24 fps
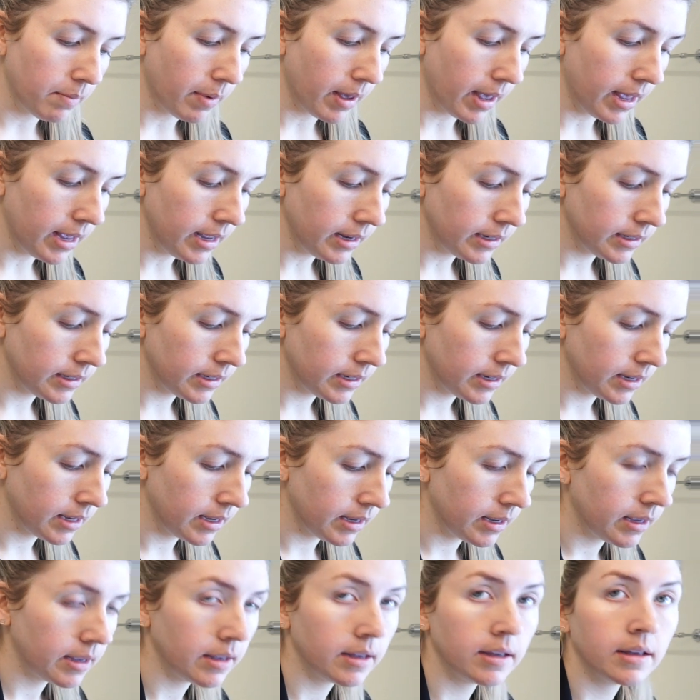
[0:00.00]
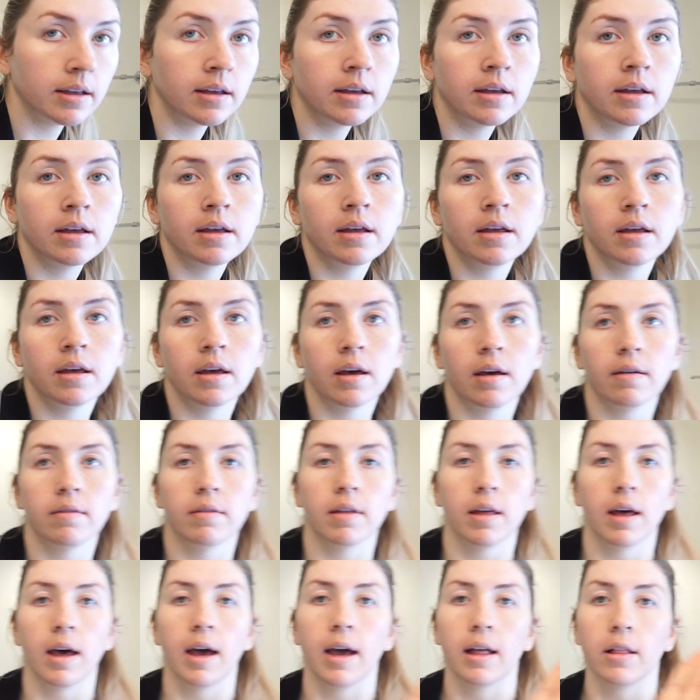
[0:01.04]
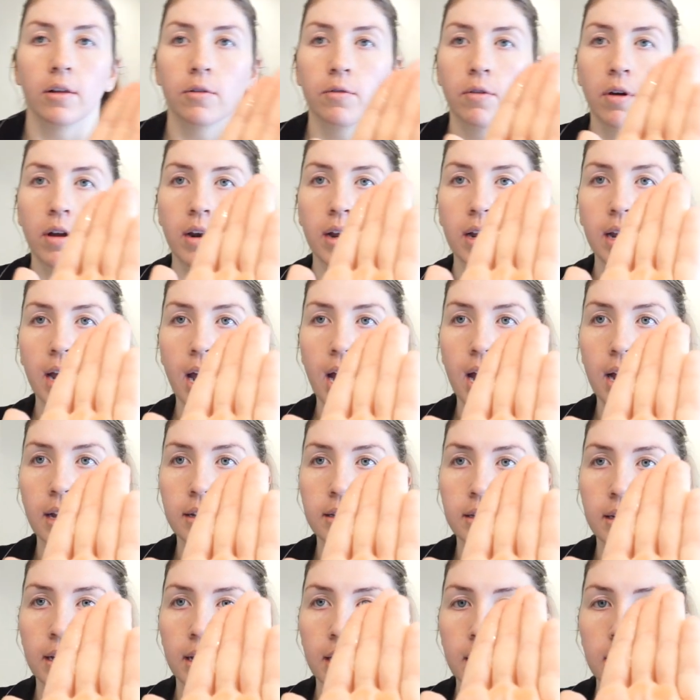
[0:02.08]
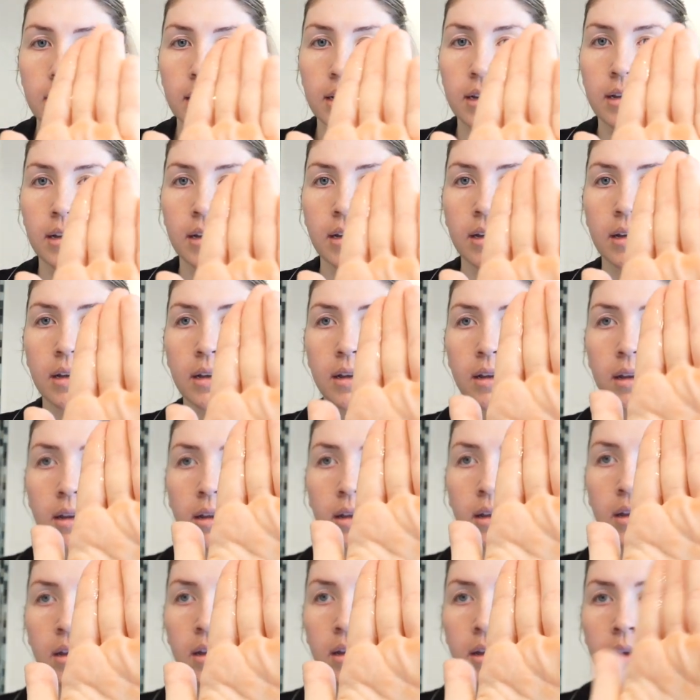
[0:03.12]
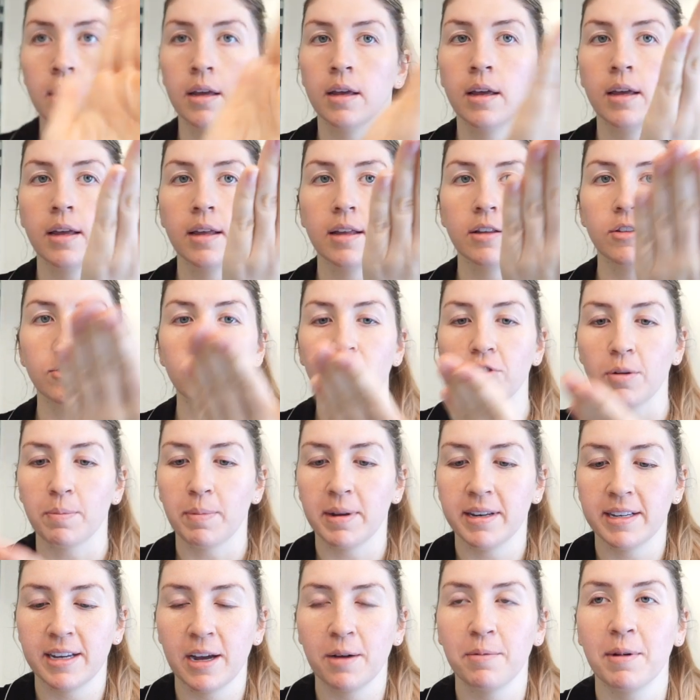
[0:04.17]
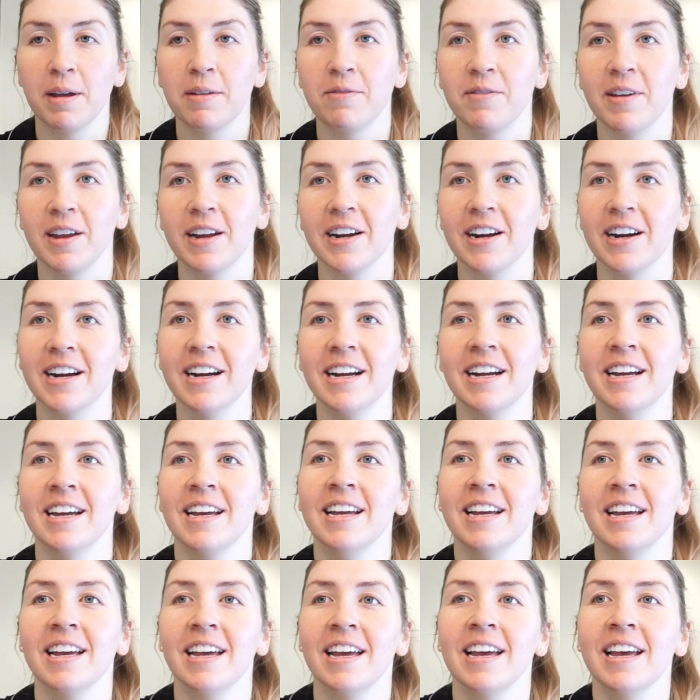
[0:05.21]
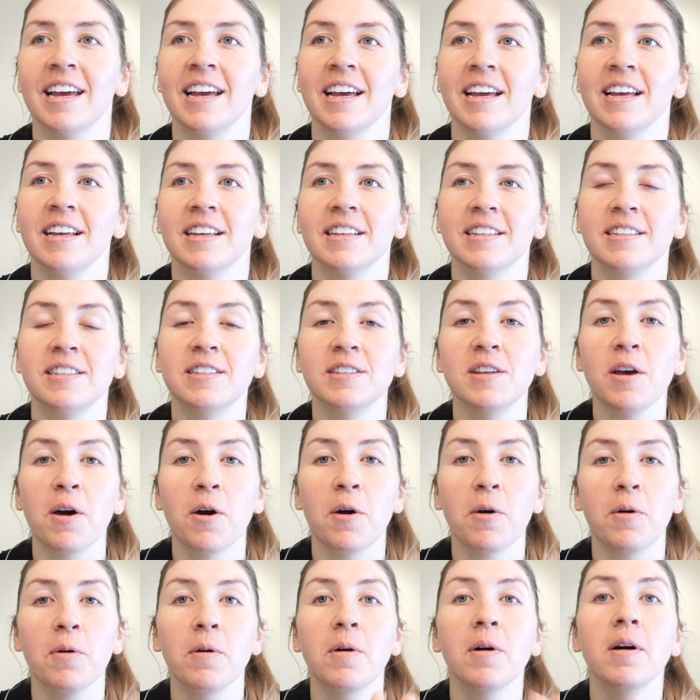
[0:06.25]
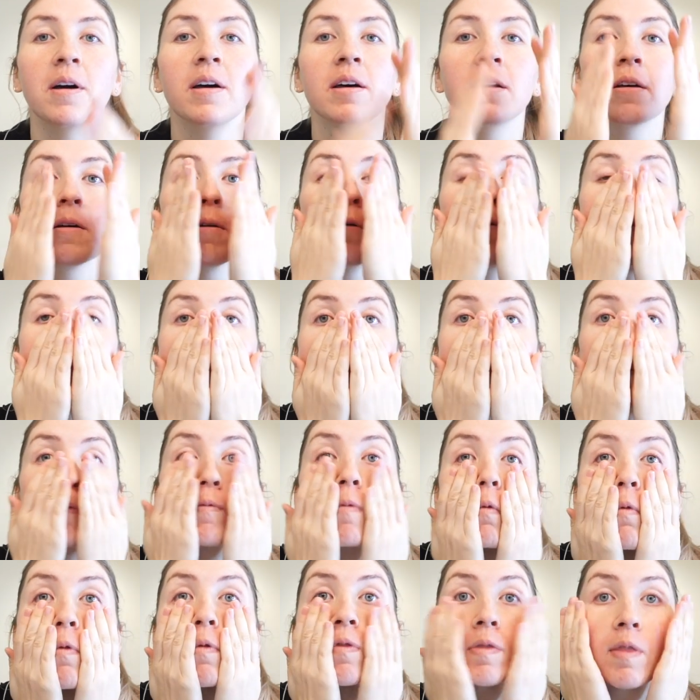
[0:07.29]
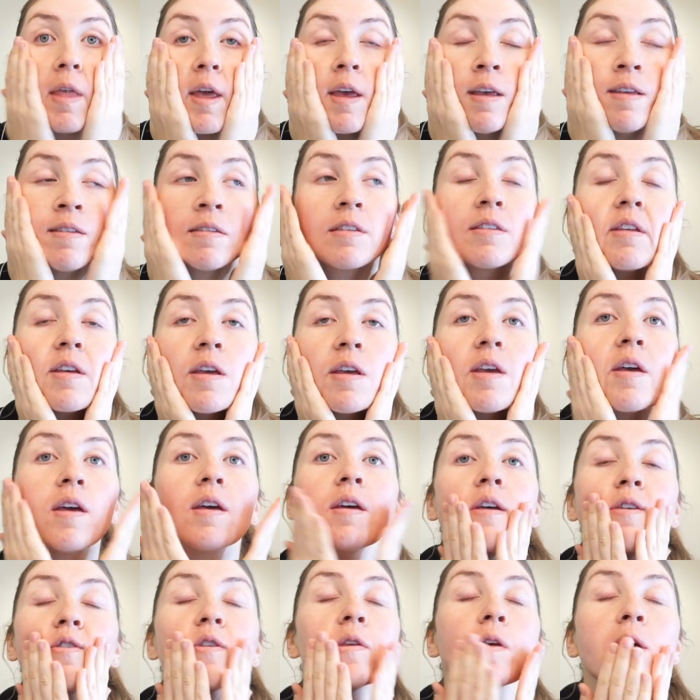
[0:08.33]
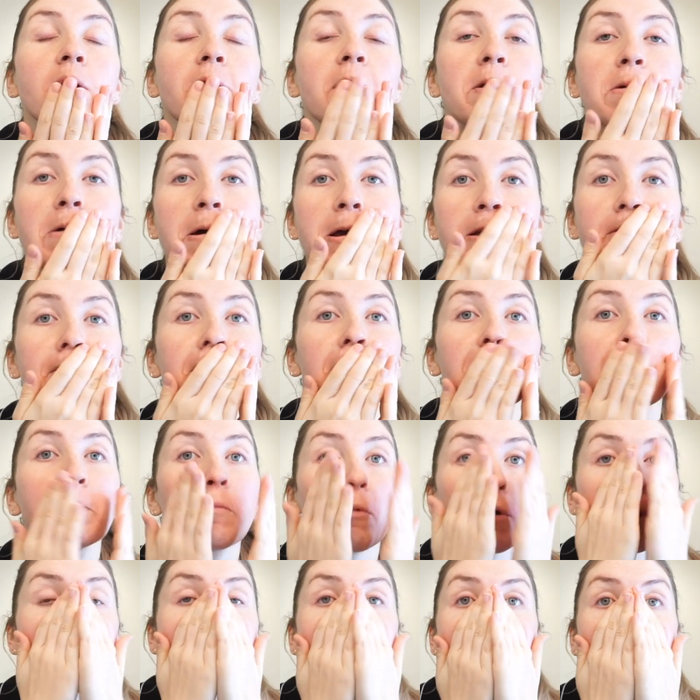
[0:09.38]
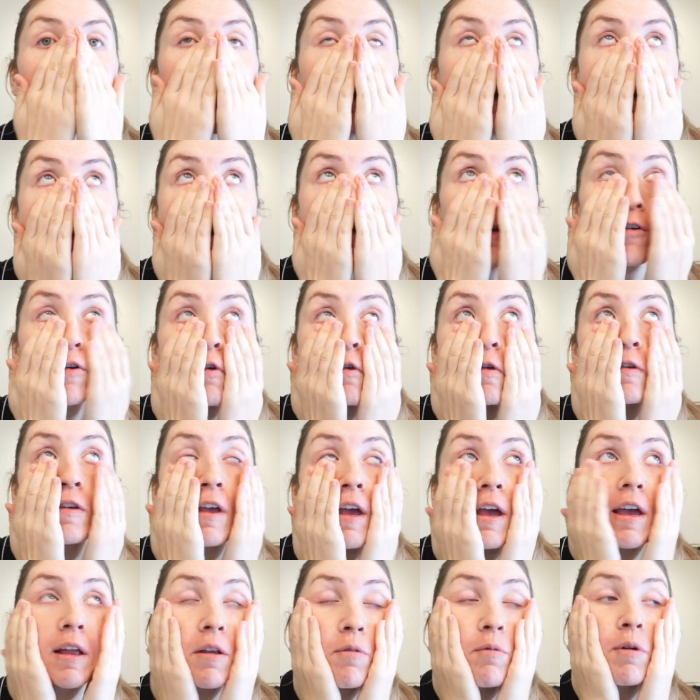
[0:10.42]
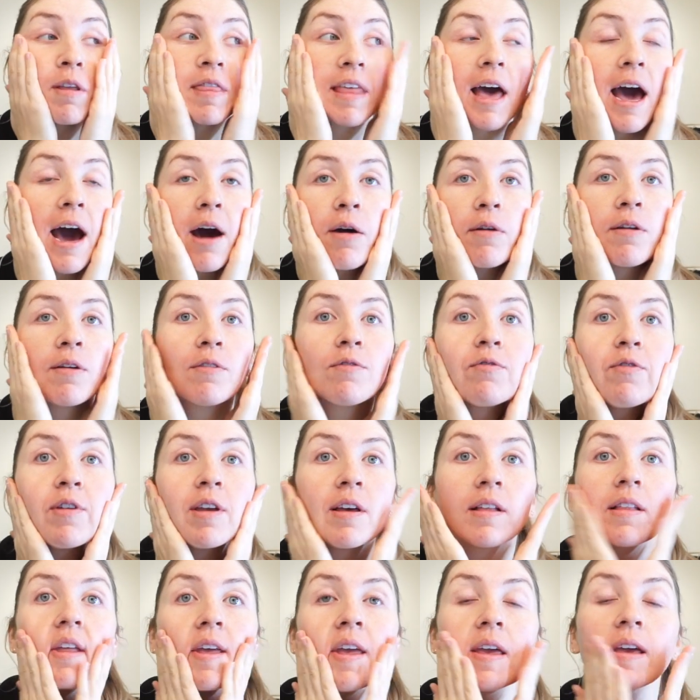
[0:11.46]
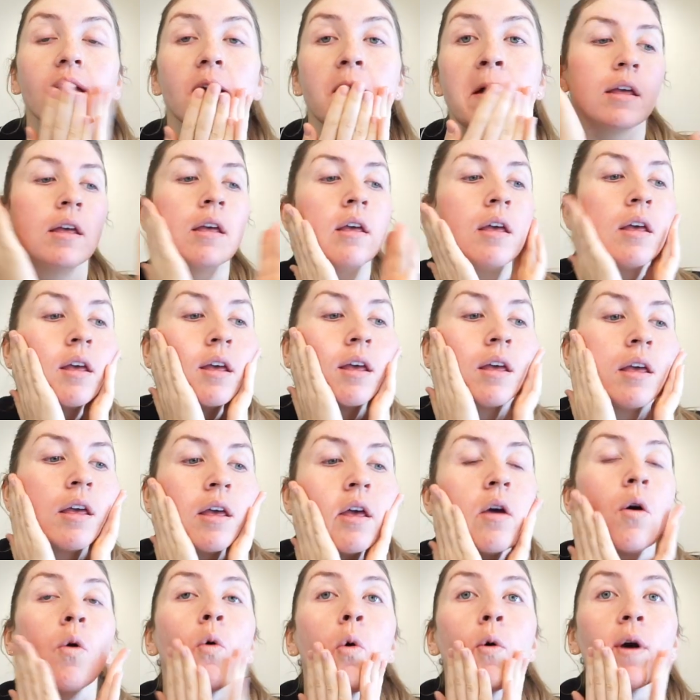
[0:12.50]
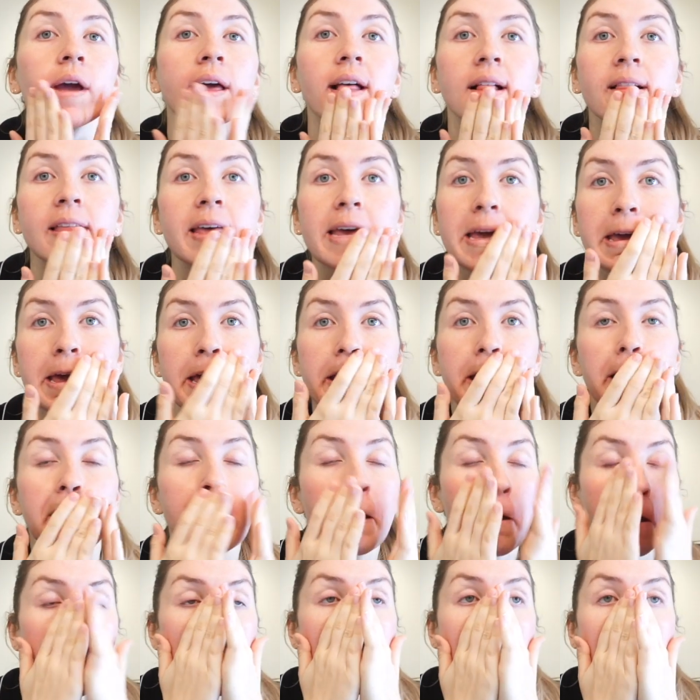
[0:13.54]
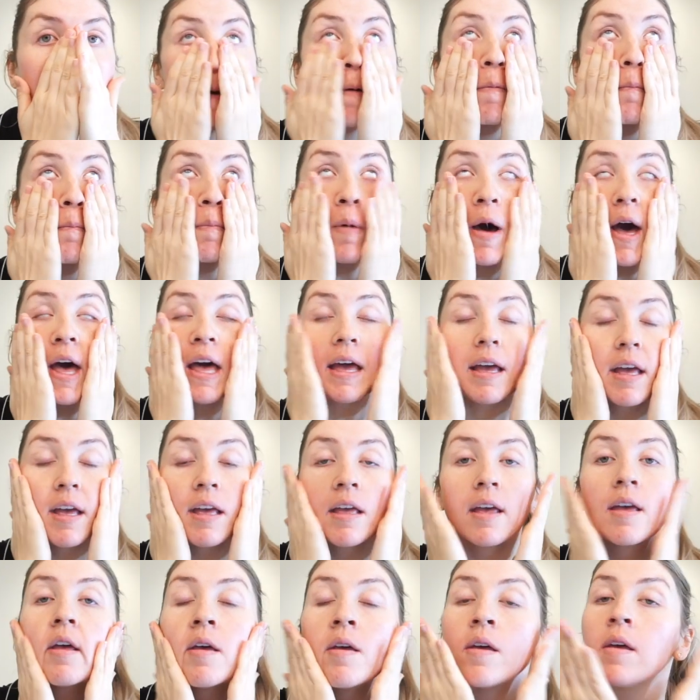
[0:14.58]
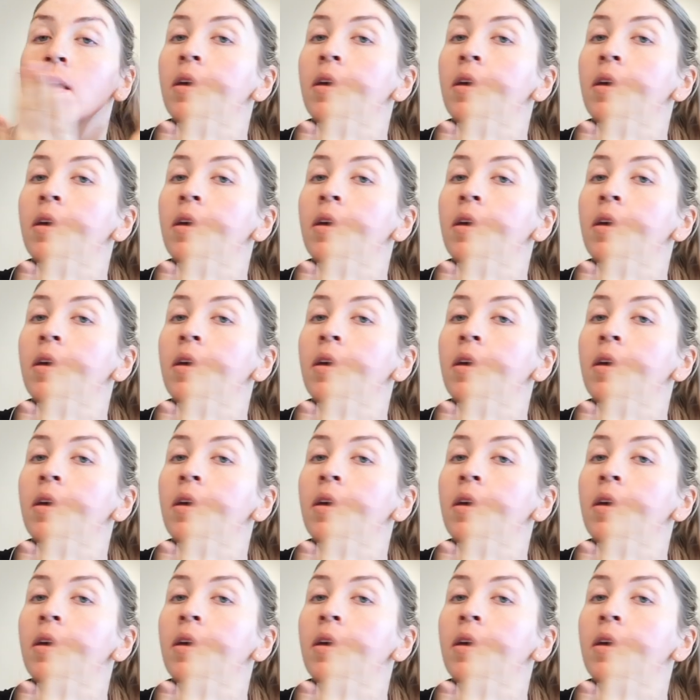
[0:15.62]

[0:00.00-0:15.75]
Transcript: bit of the hyaluronic acid. It's dripping down my finger. So this is a way to moisturize your skin without it feeling oily, but